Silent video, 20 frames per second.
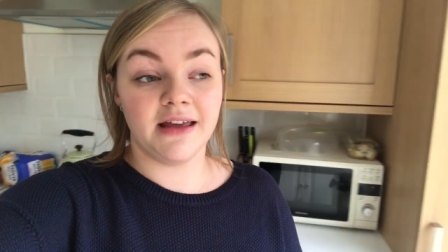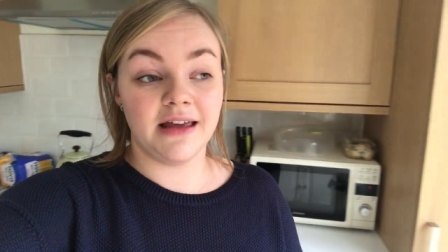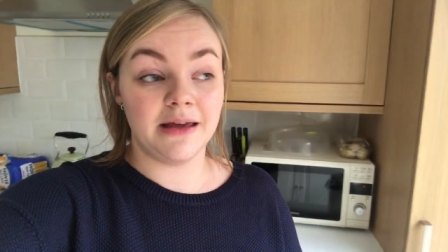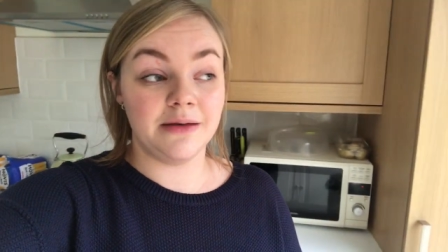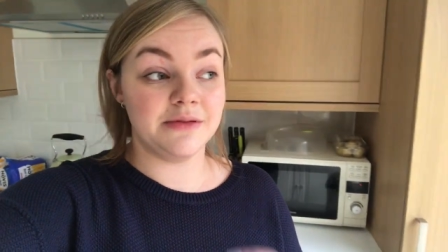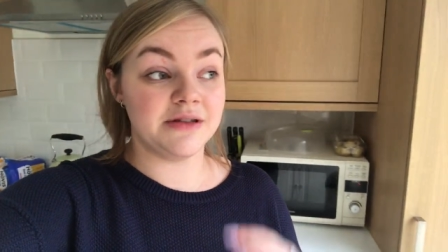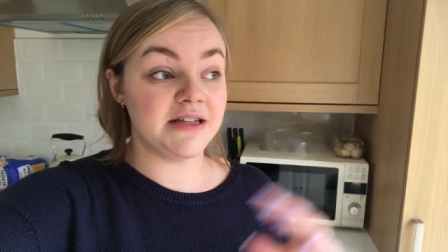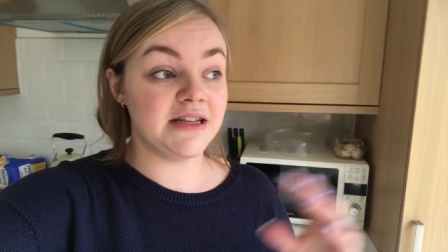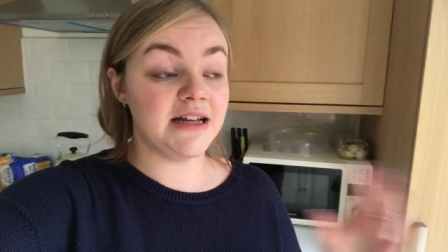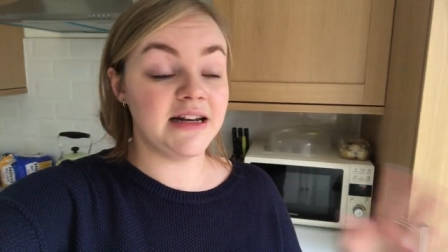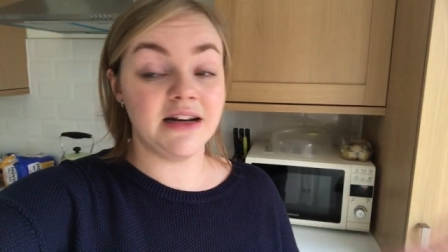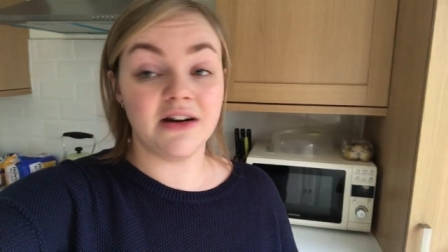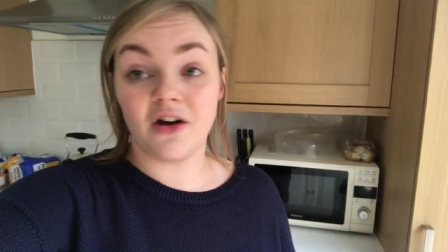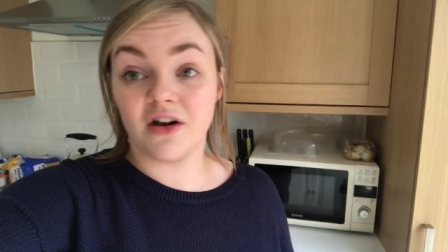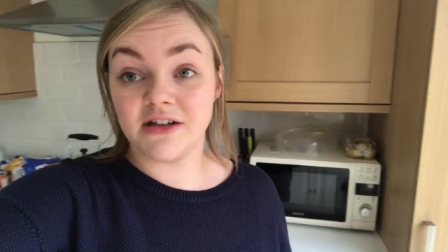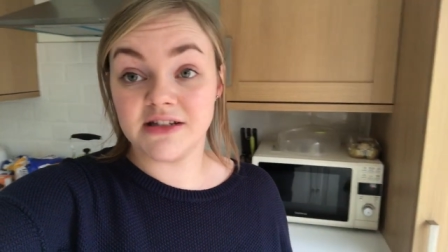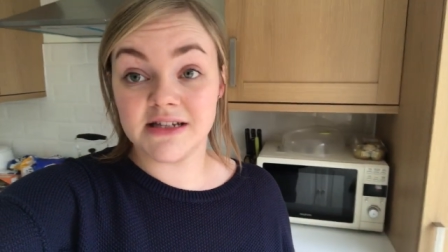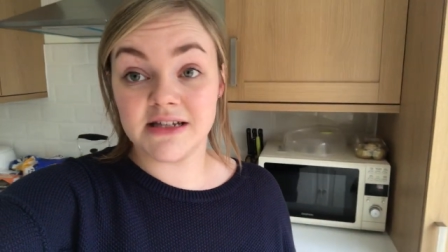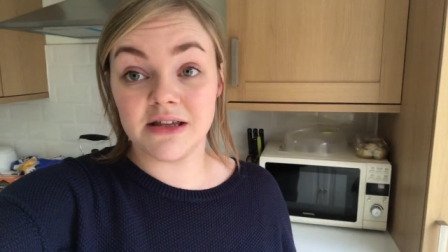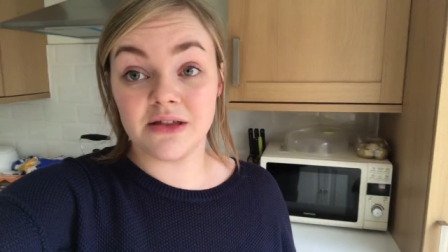he was nearly
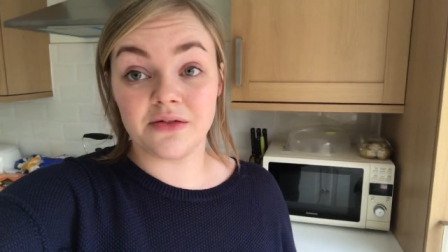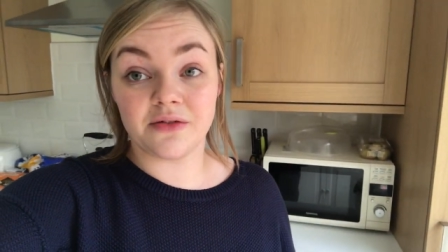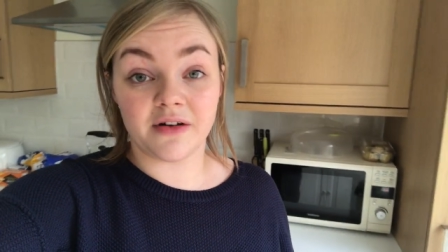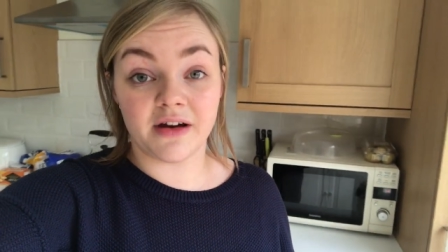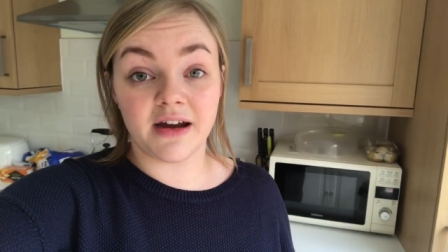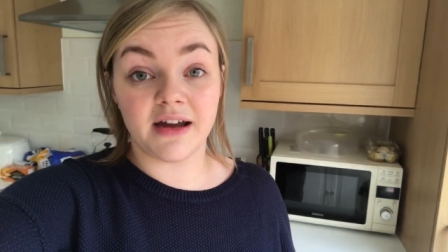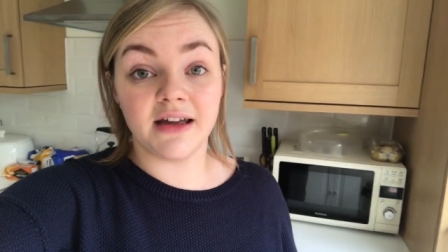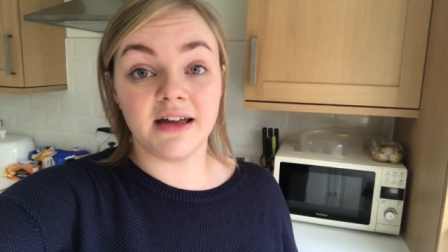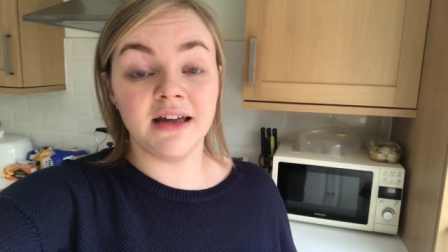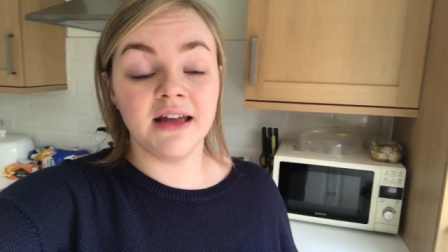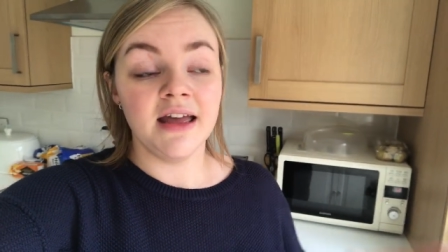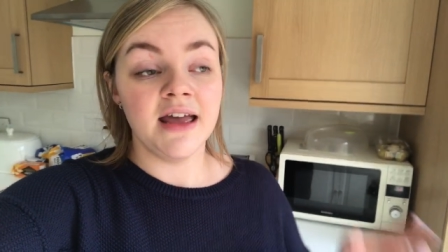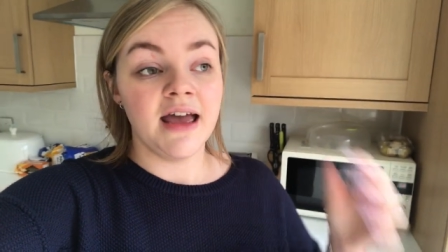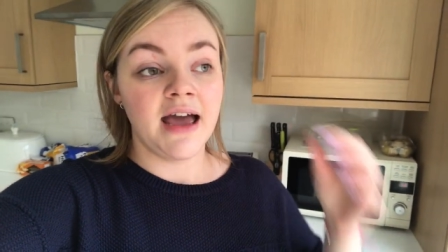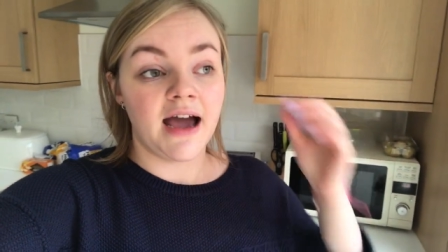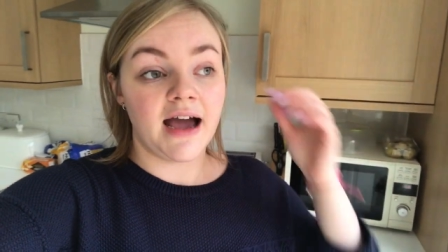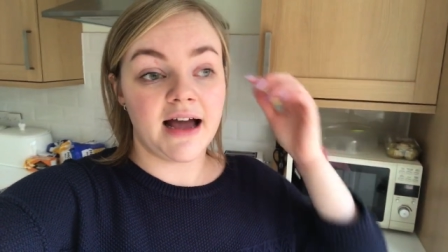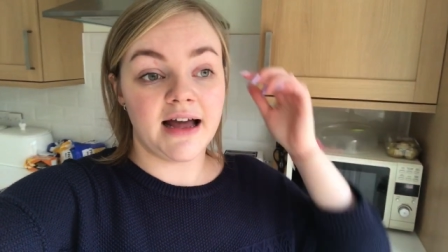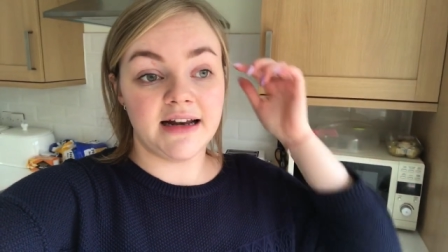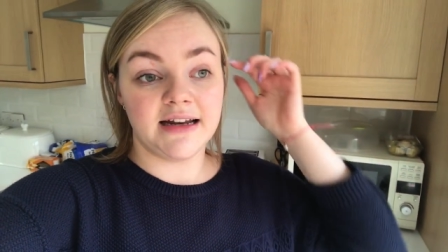93
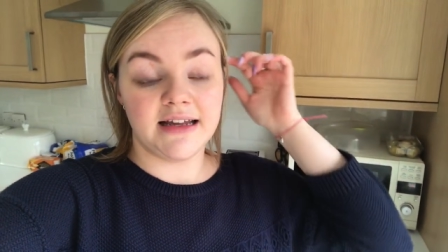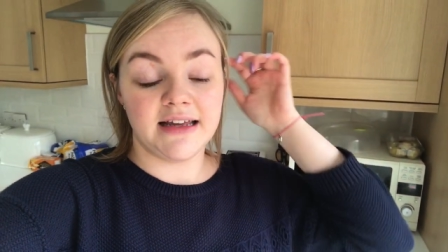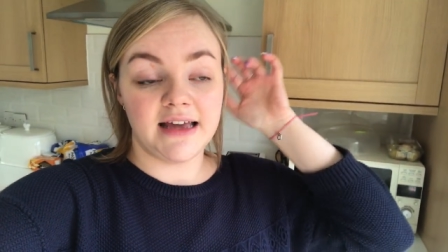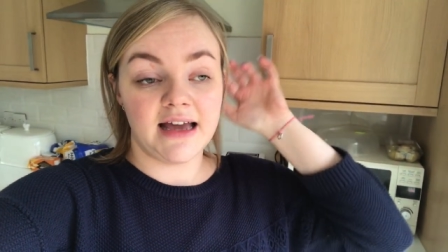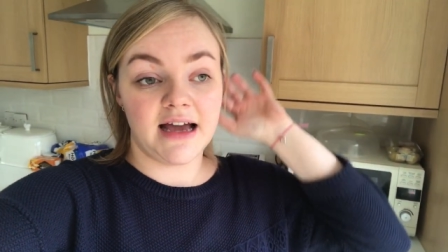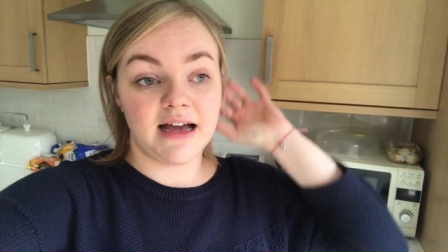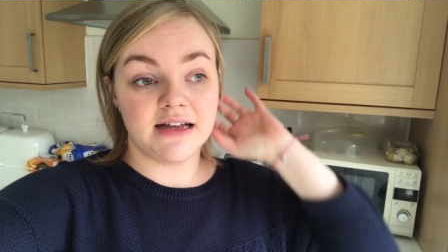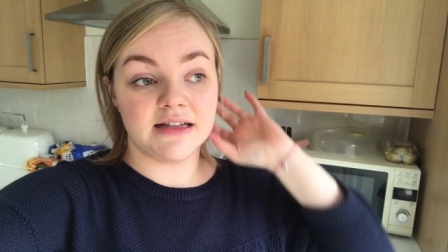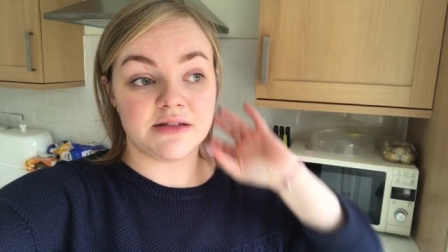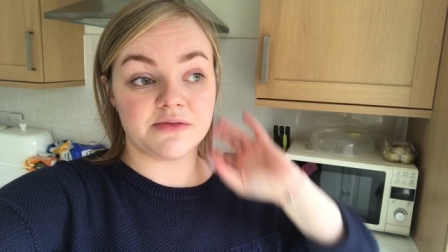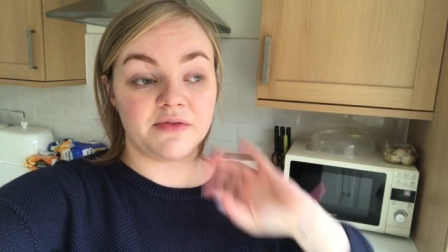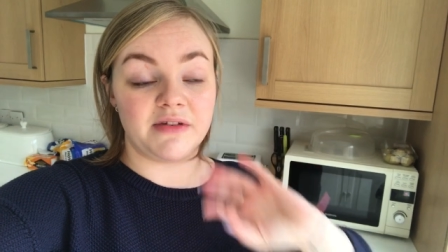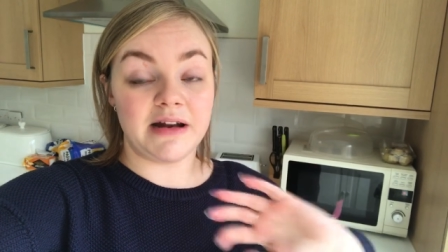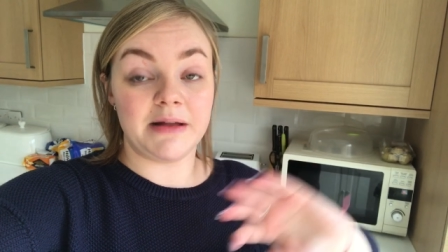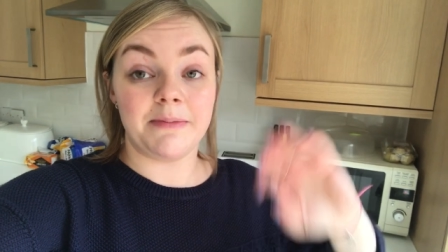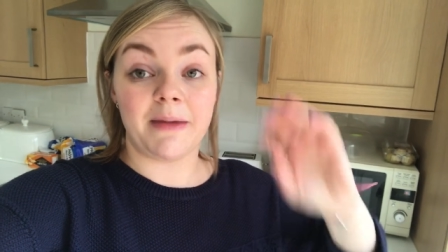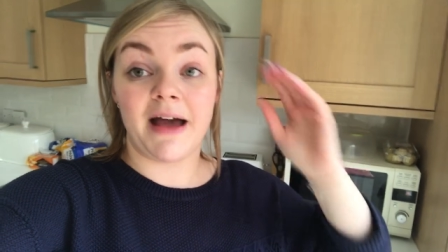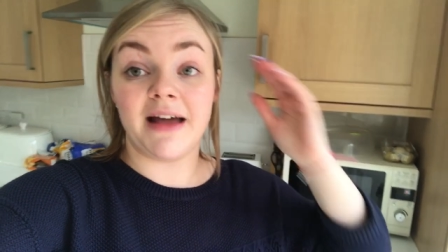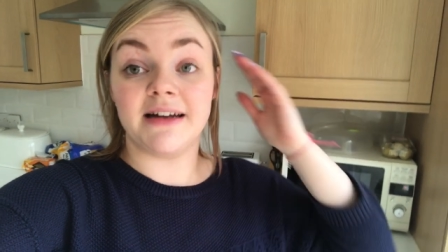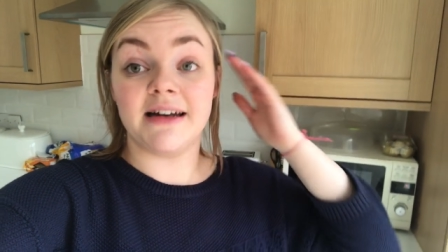and he has
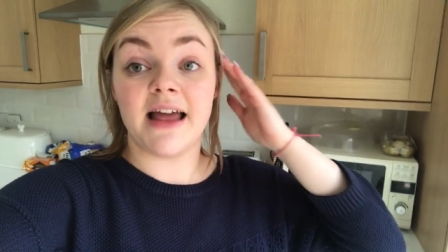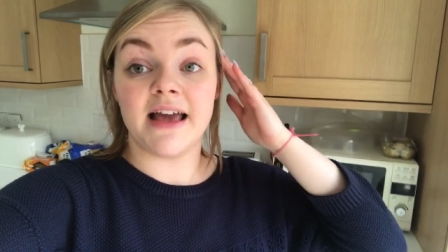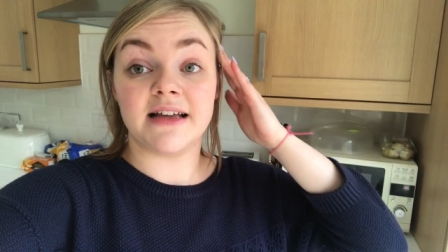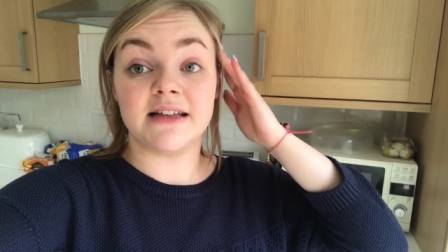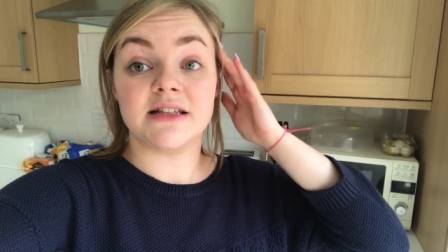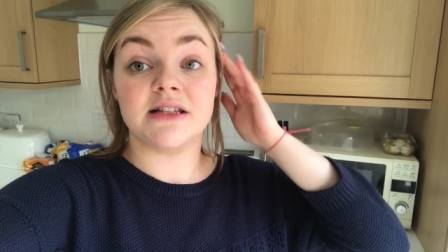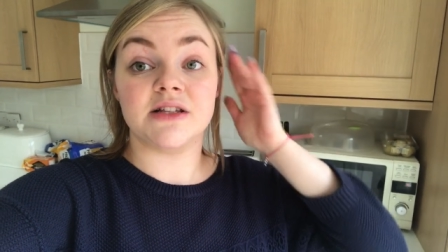really bad legs,